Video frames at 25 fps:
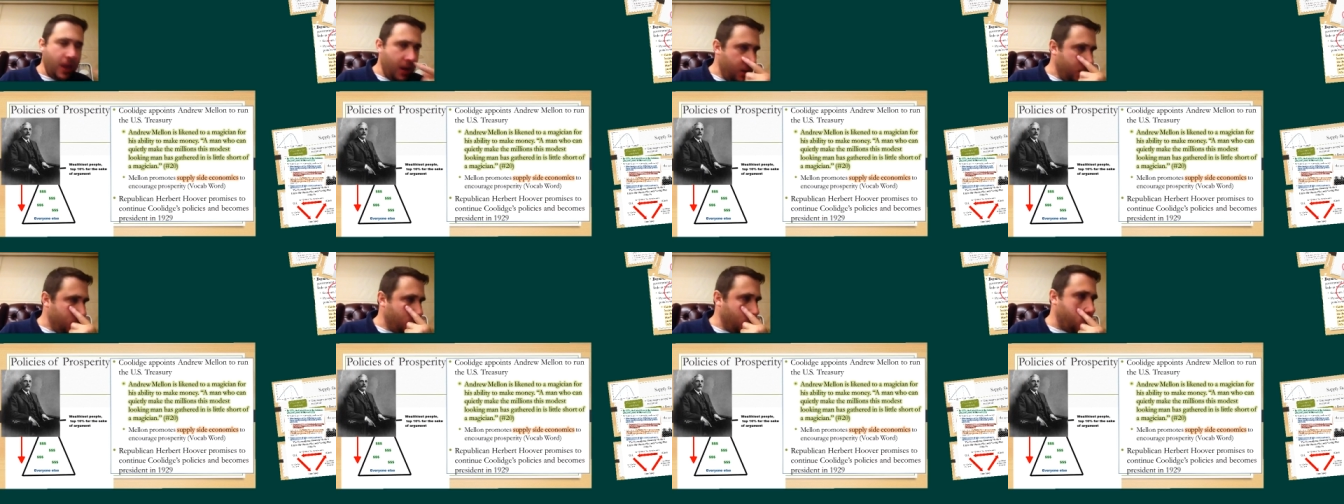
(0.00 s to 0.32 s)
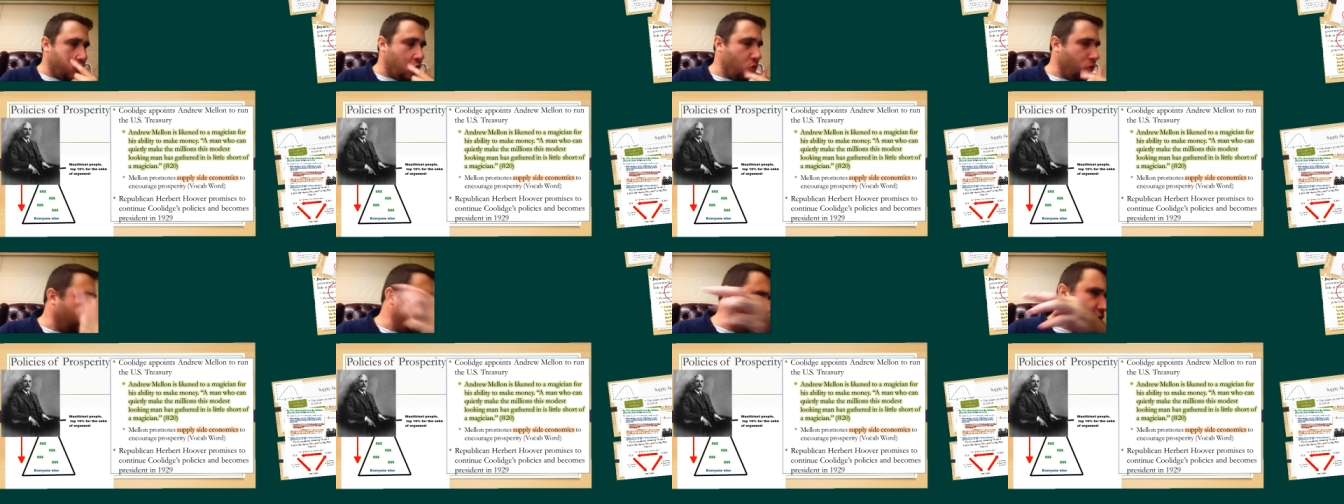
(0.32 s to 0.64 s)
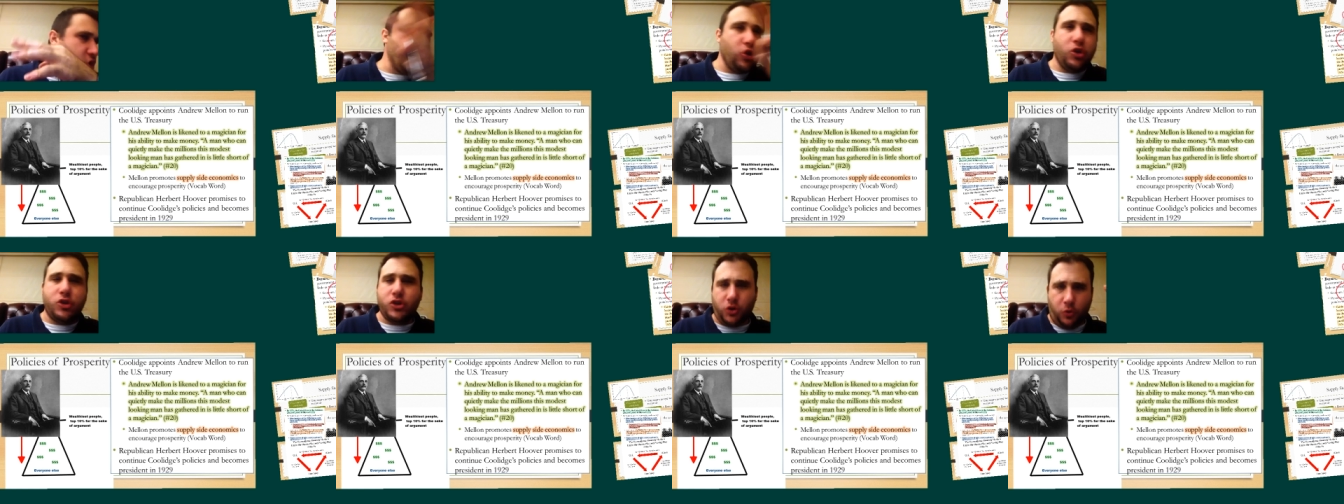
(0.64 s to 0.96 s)
So
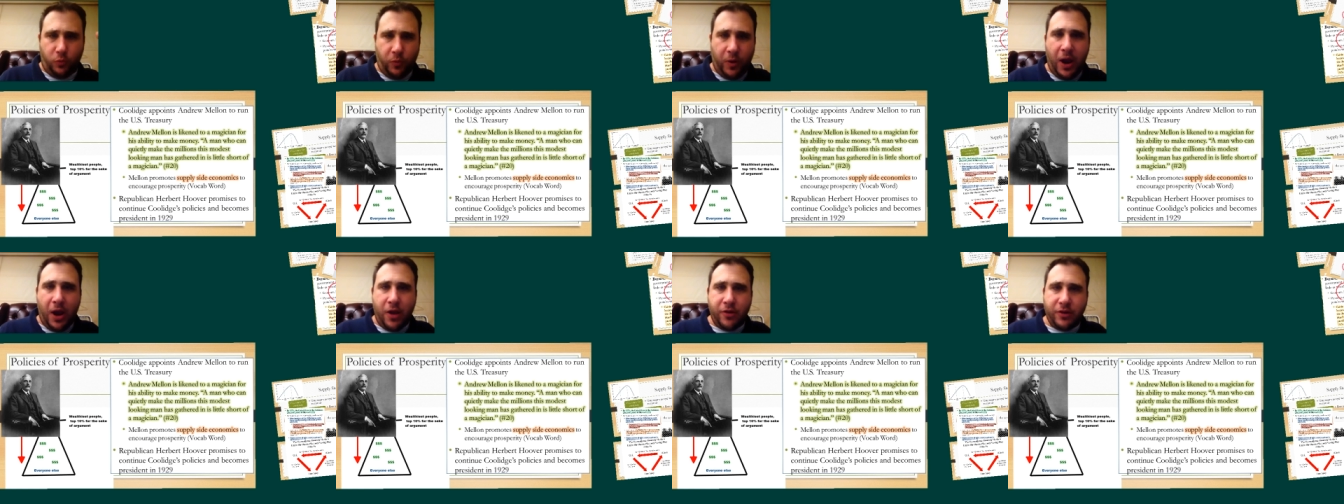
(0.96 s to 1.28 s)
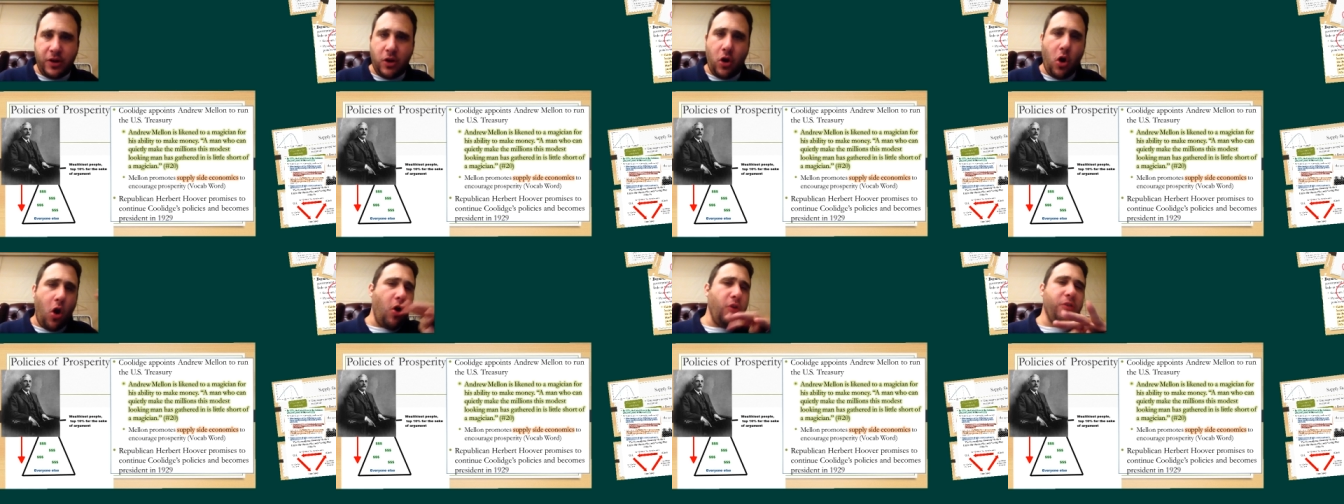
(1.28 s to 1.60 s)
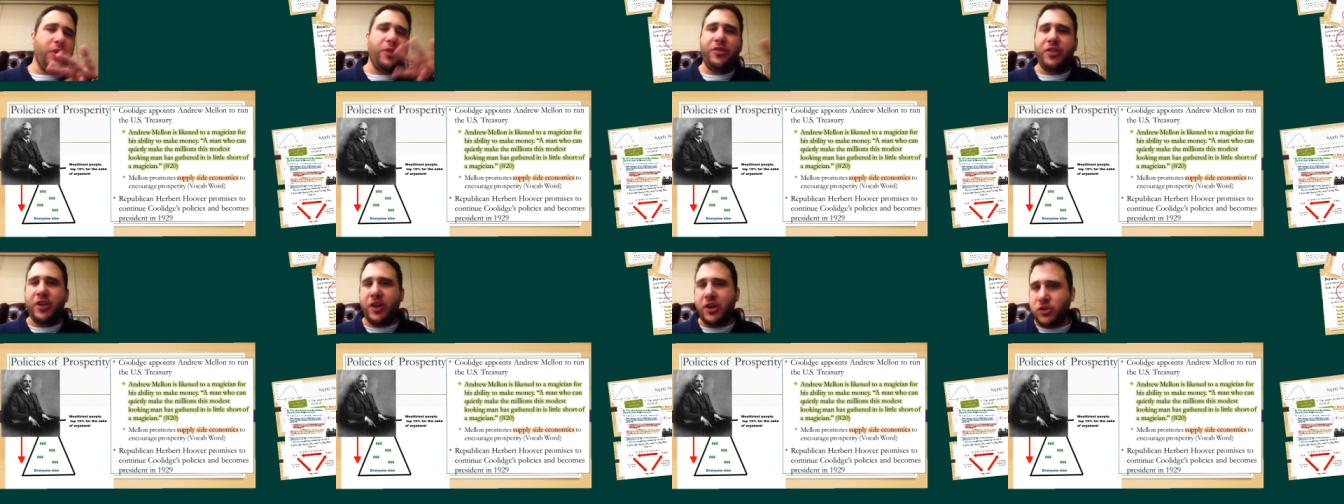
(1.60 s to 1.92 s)
Coolidge looks around at all
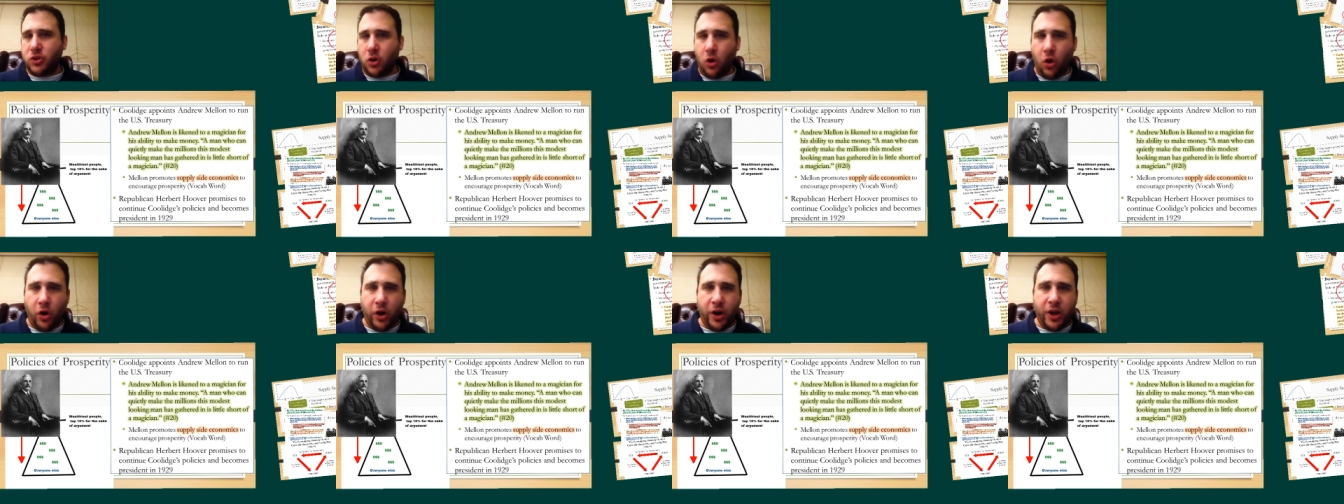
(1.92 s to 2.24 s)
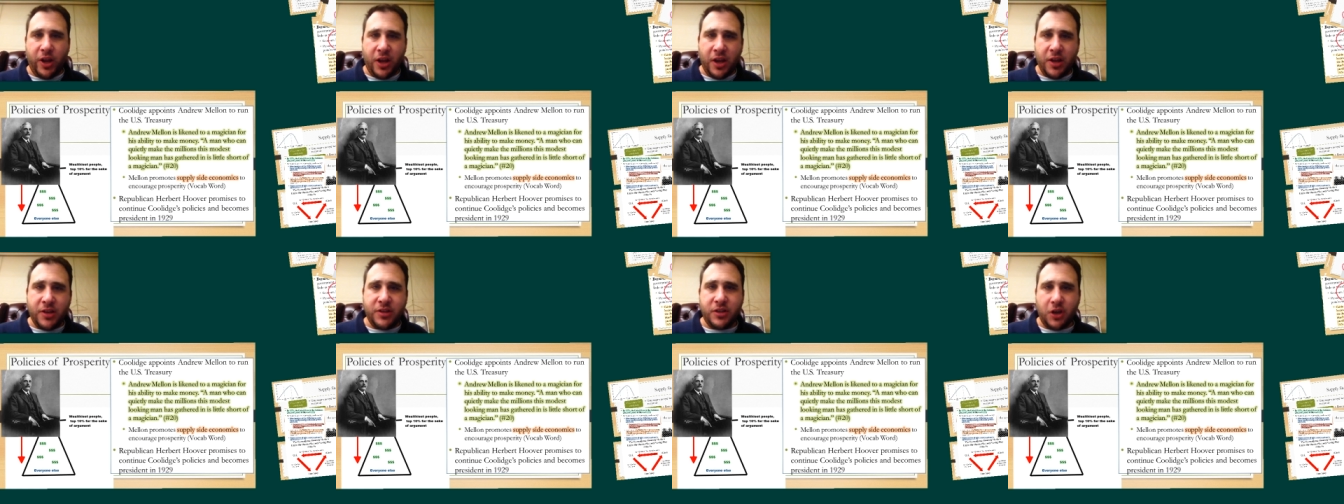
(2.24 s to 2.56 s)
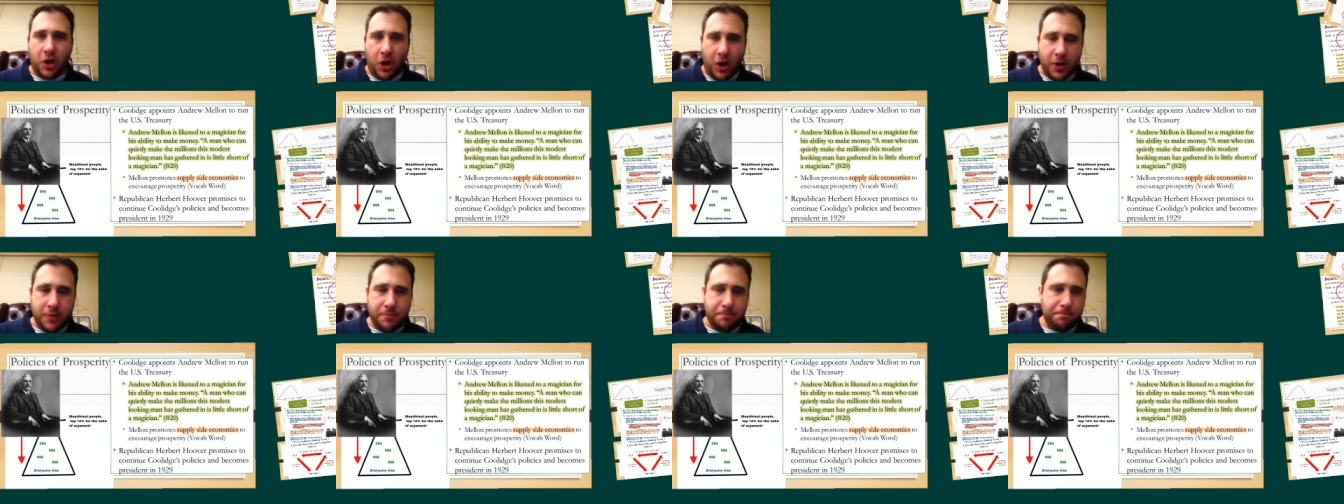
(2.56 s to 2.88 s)
the things Harding had
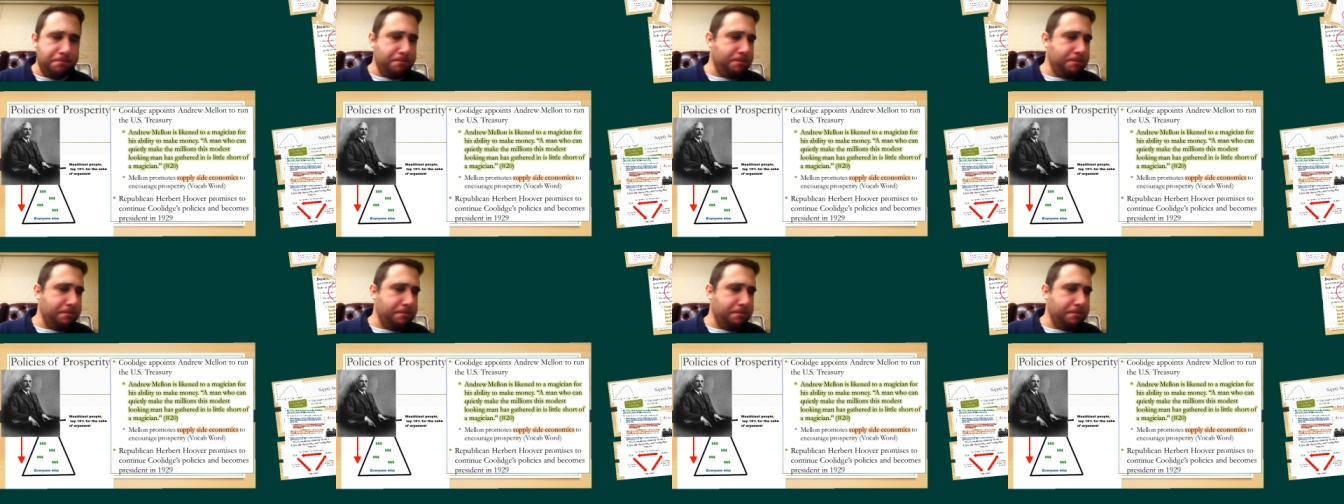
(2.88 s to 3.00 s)
done,